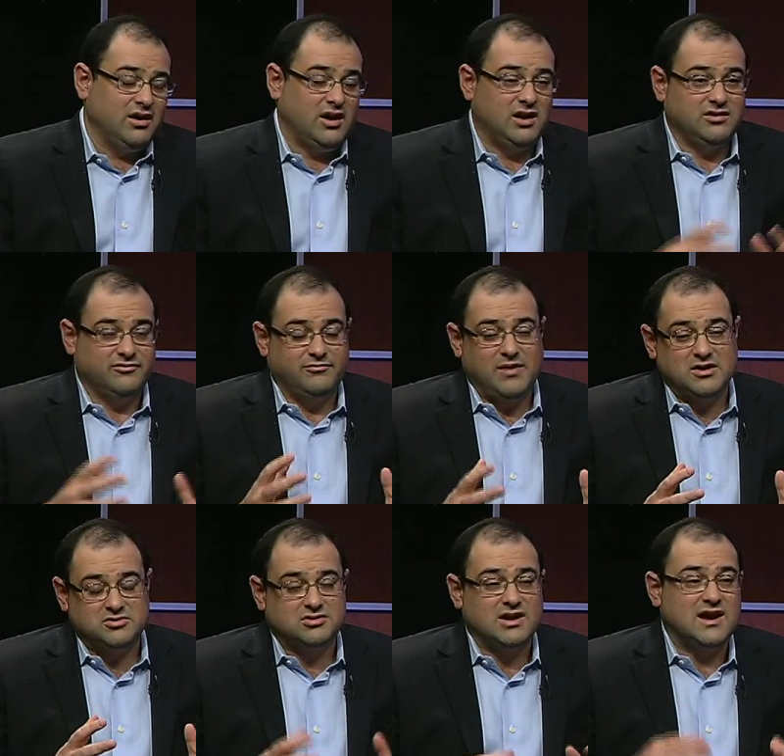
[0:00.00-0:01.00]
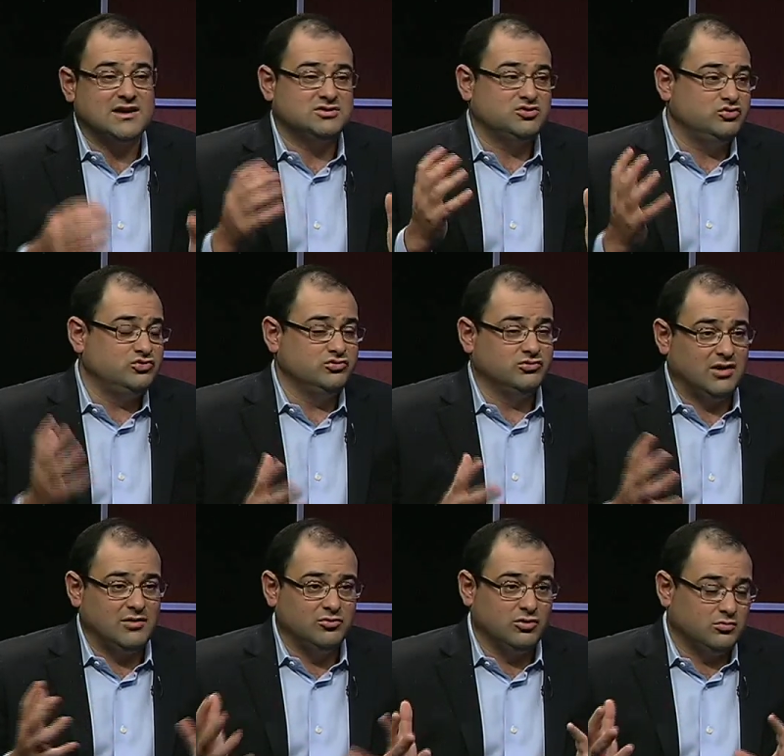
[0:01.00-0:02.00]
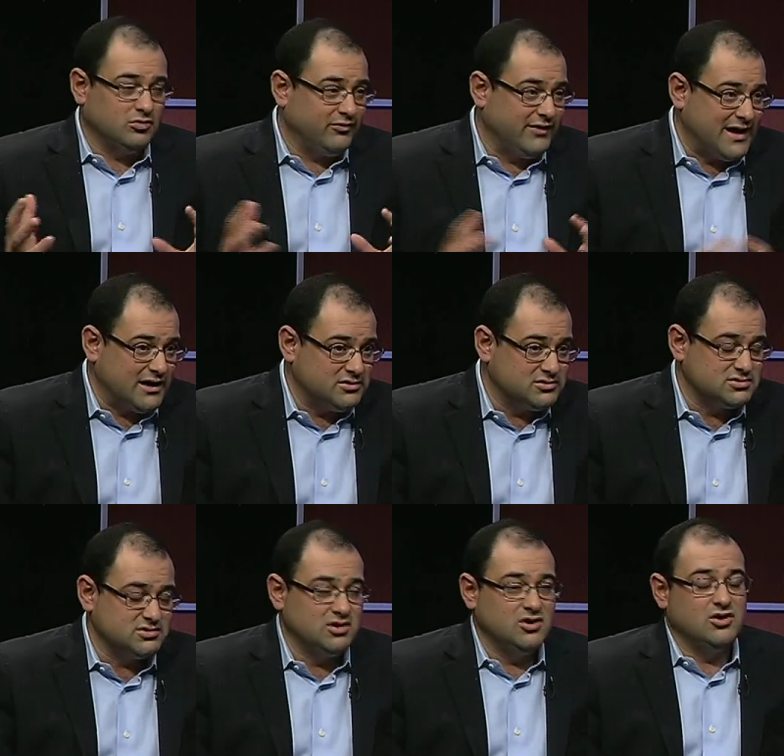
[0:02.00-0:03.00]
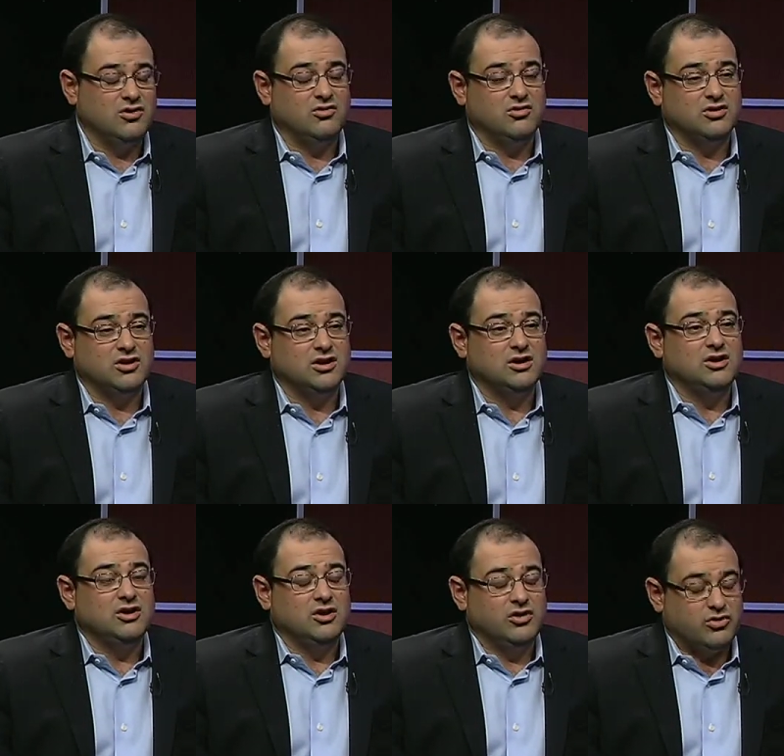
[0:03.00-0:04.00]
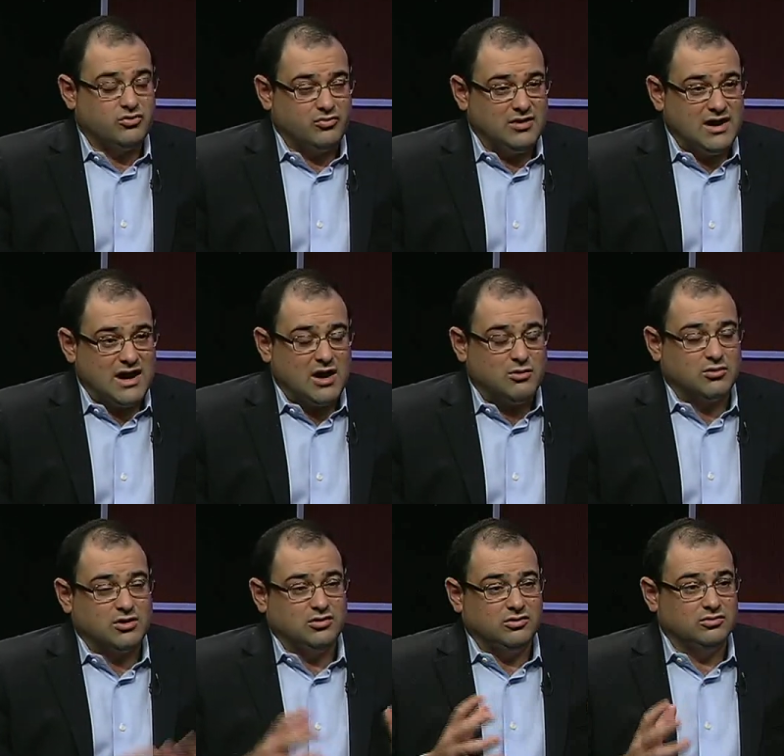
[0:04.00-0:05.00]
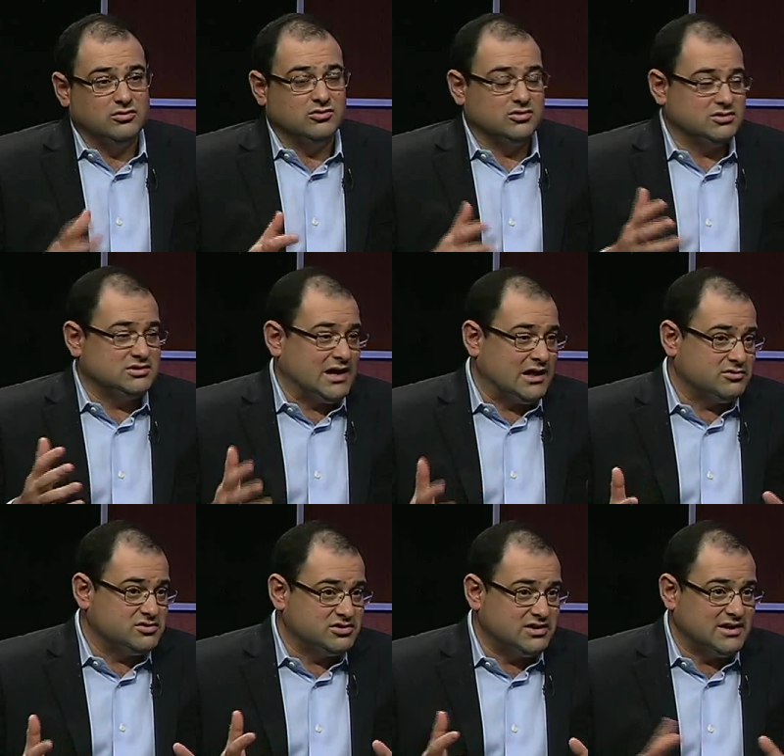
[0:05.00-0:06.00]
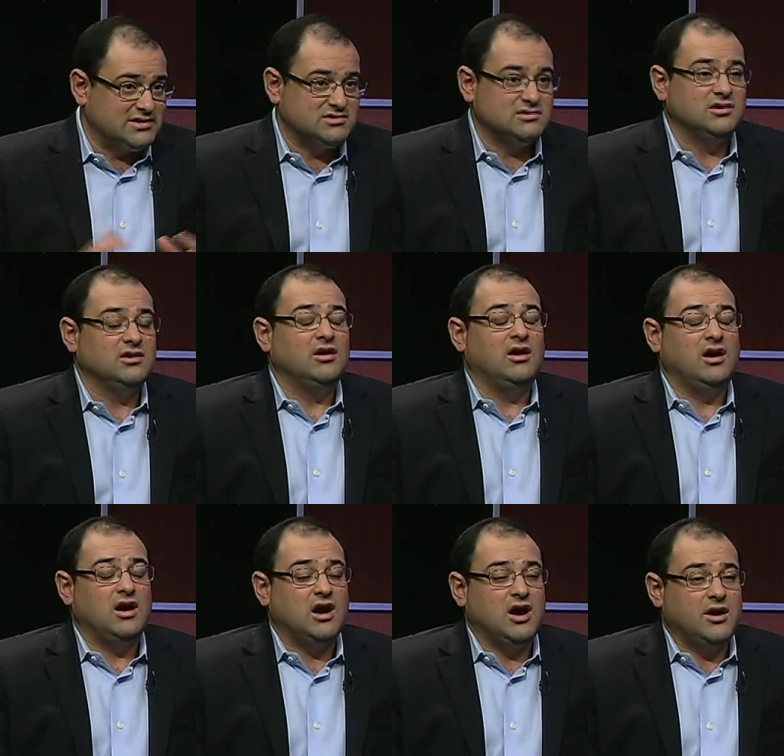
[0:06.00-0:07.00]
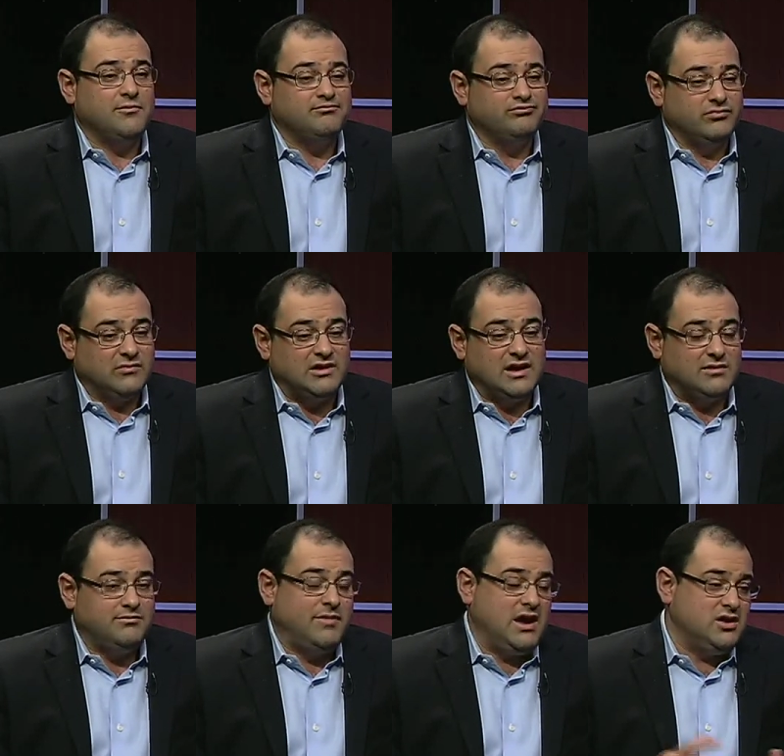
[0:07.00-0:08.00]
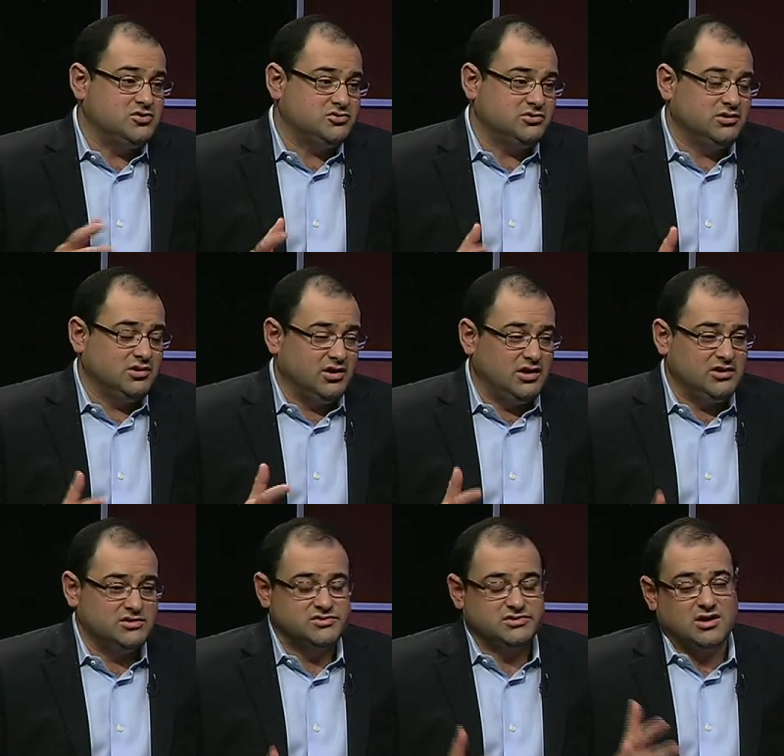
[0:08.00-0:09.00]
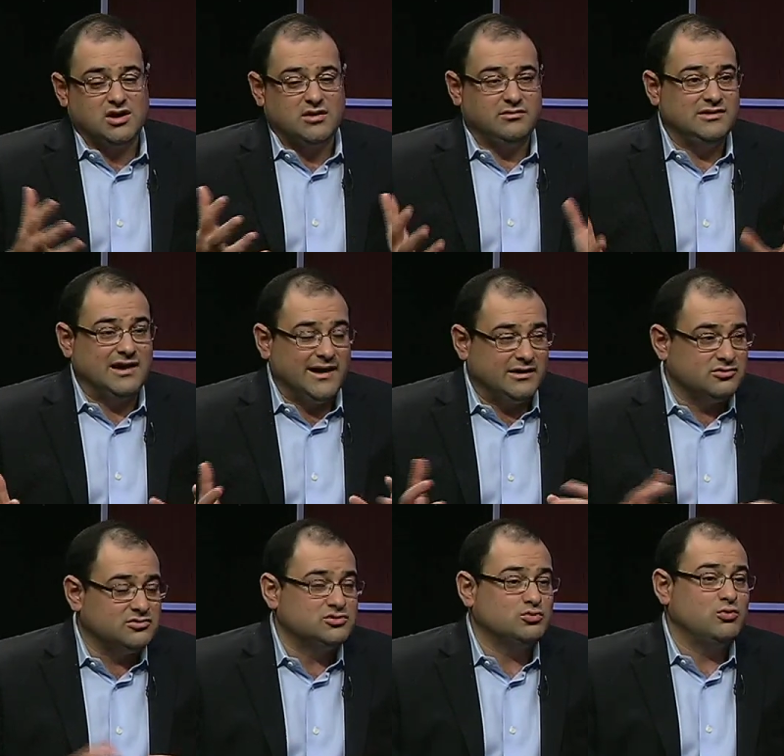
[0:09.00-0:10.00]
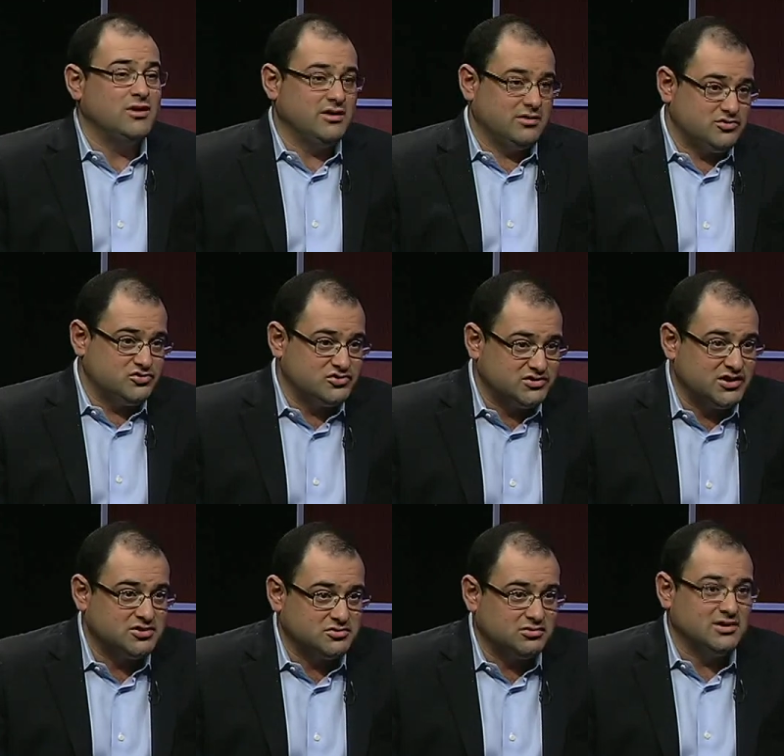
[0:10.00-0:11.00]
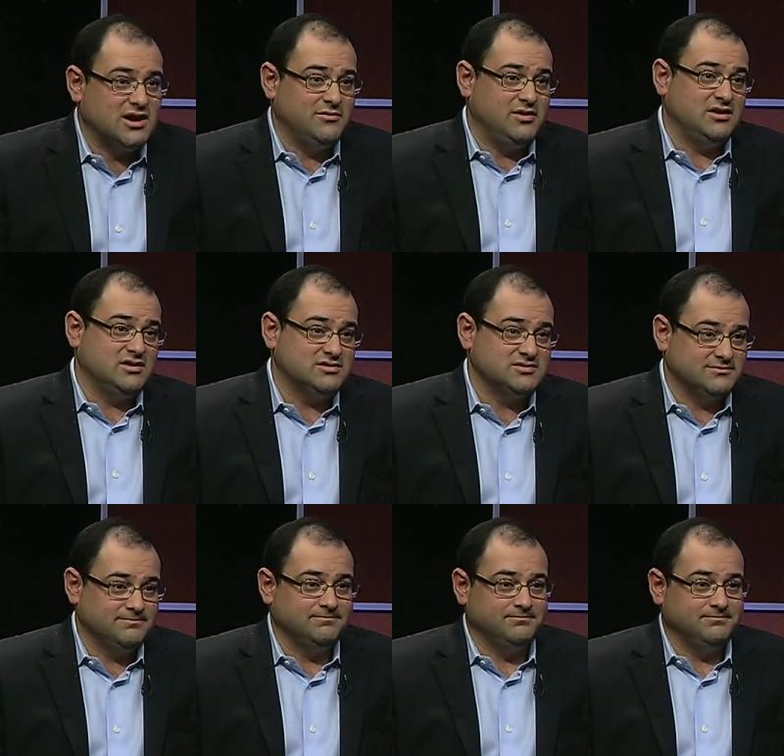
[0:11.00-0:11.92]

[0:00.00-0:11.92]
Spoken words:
And if patient has 2 abnormal values on a 3-hour glucose tolerance test, then patient is diagnosed with gestational diabetes.